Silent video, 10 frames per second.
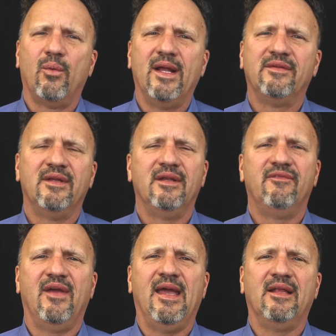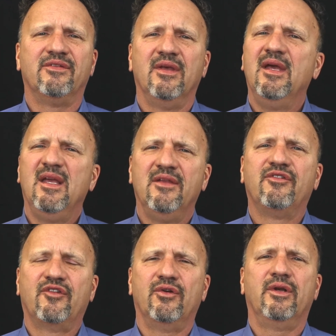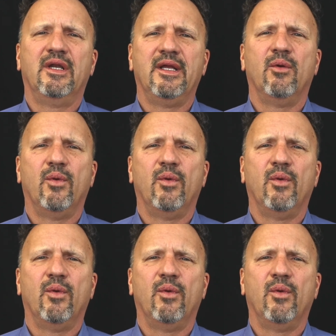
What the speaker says: rent in advance is certainly a